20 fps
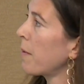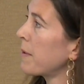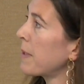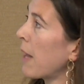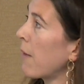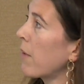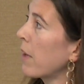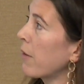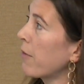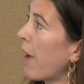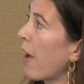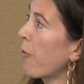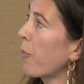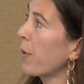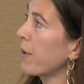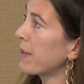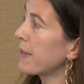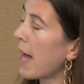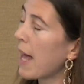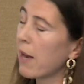
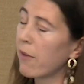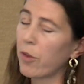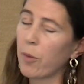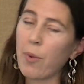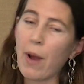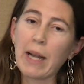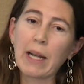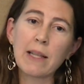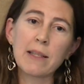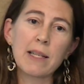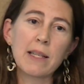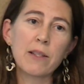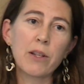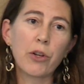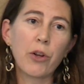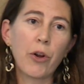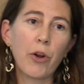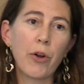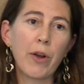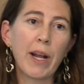75% of the pregnancies
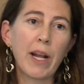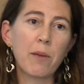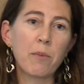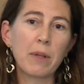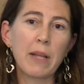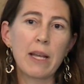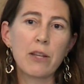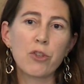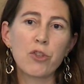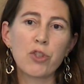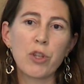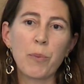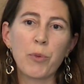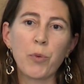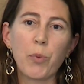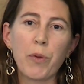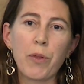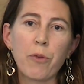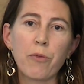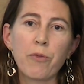occurring in
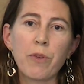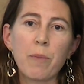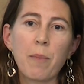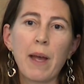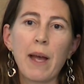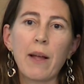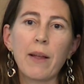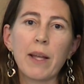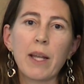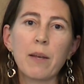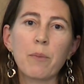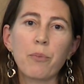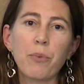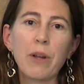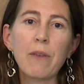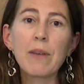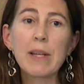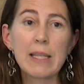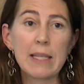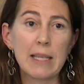relationships where the female had
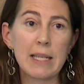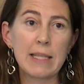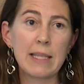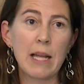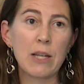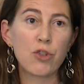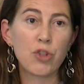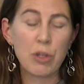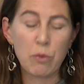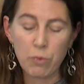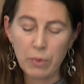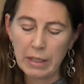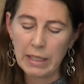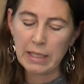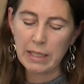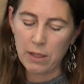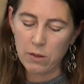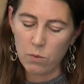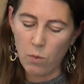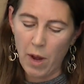previously said she
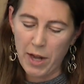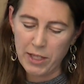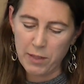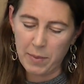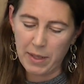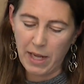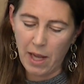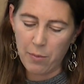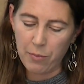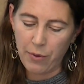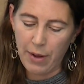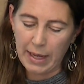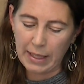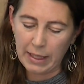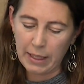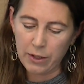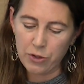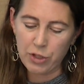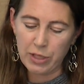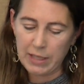really didn't want to become
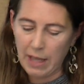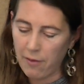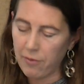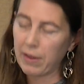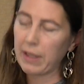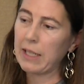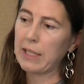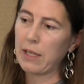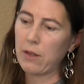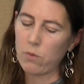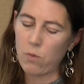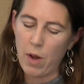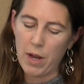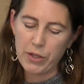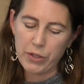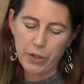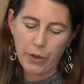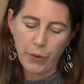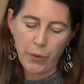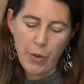pregnant, she definitely didn't
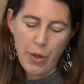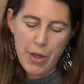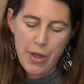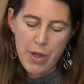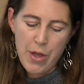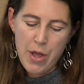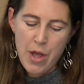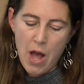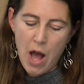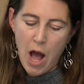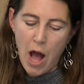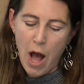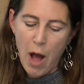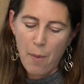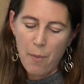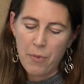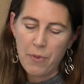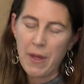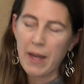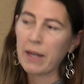want to.
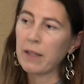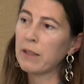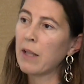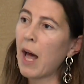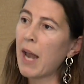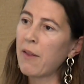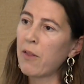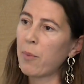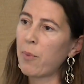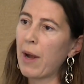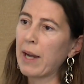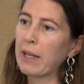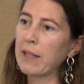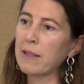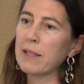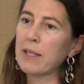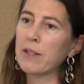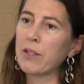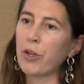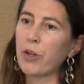Um, that a lot of the
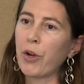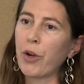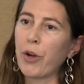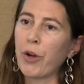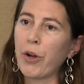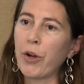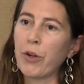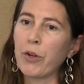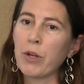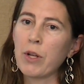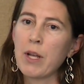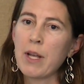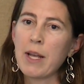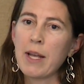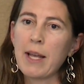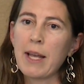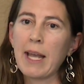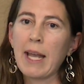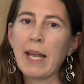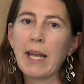pregnancies occurred
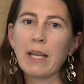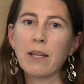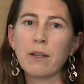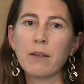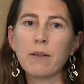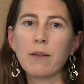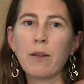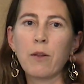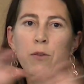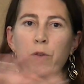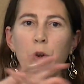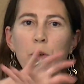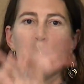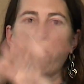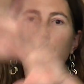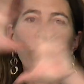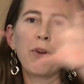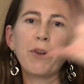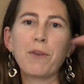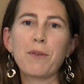in the sort of
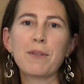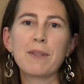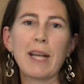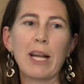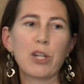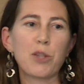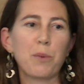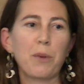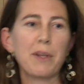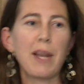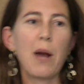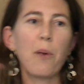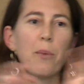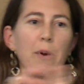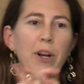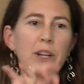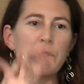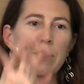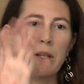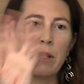world of sexual
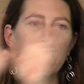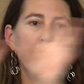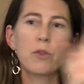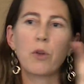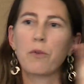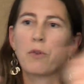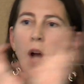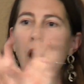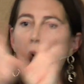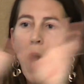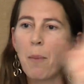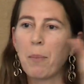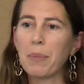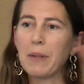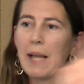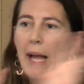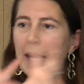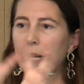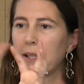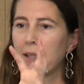networks, in sort of
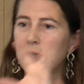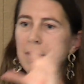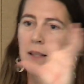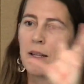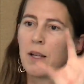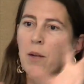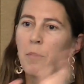complex